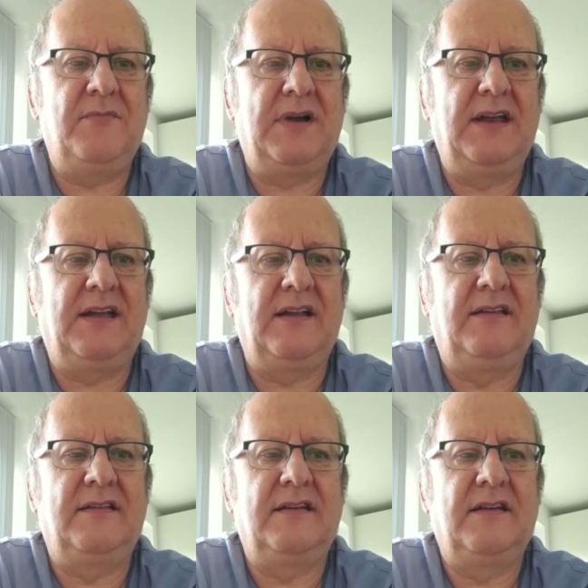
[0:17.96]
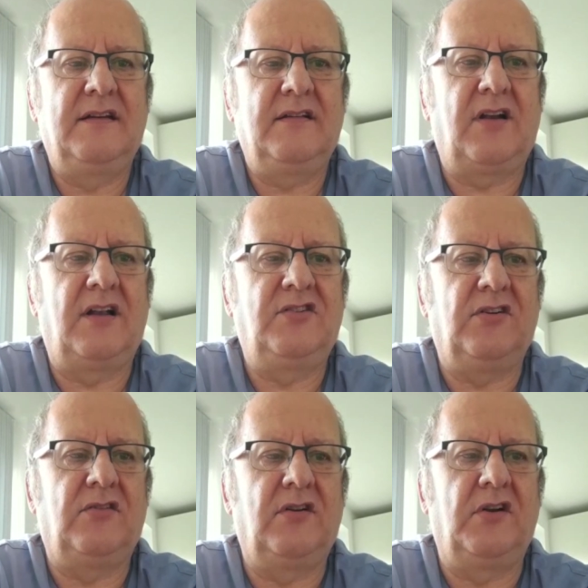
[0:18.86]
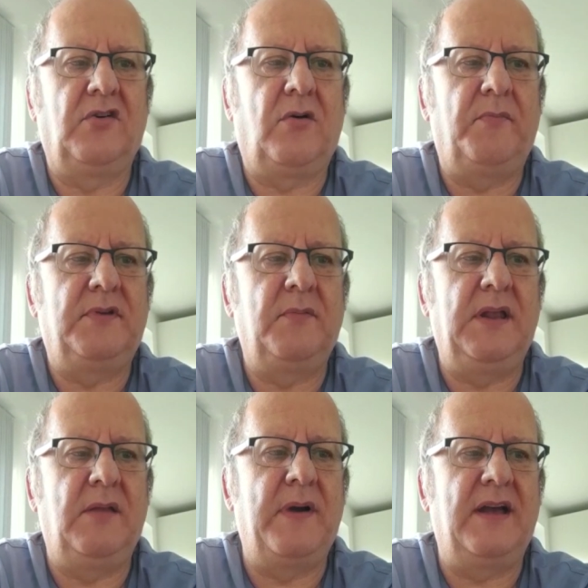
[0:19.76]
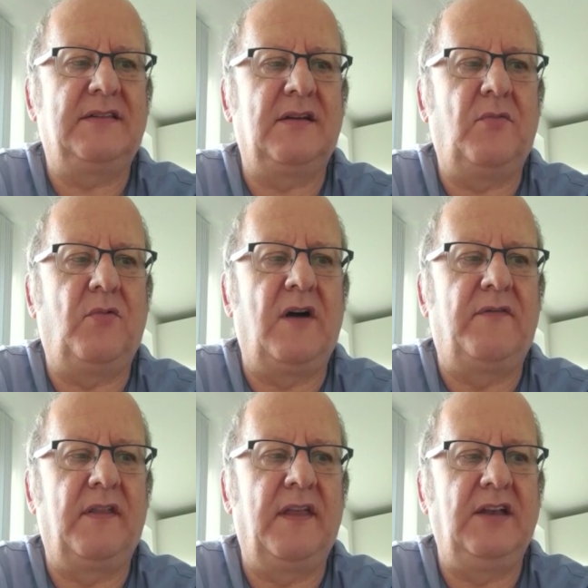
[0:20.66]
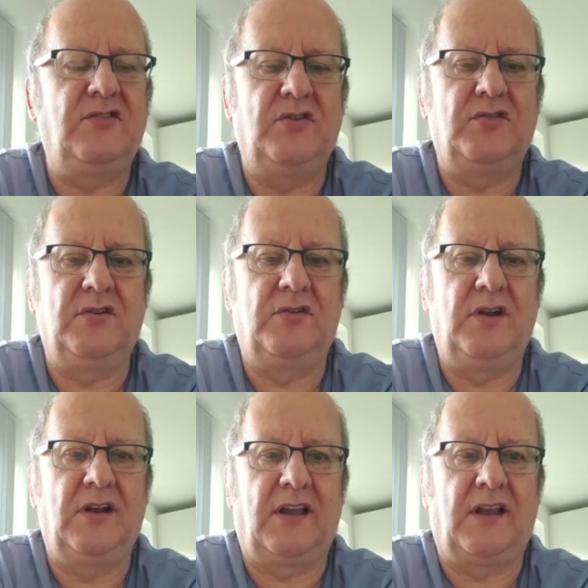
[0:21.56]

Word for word: my kids, grandchildren grow up to be the best at whatever they choose to do in